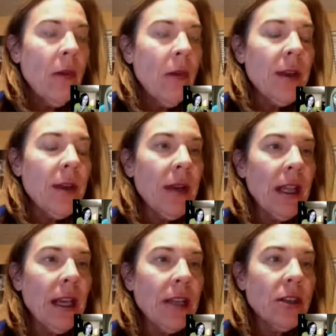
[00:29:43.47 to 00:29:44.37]
well, Well, I think what I'd
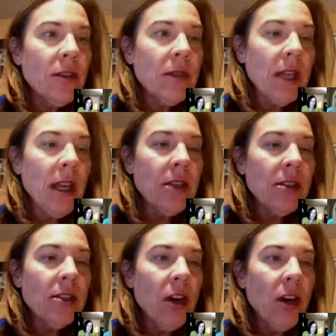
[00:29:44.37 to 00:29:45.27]
like to do is kind of
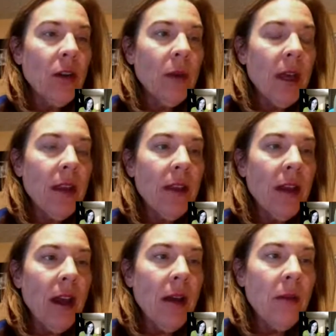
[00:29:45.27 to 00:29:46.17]
start with
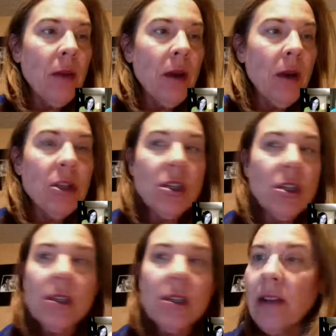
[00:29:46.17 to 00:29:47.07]
where we
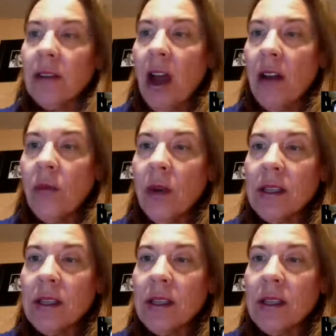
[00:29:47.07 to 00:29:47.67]
just left off.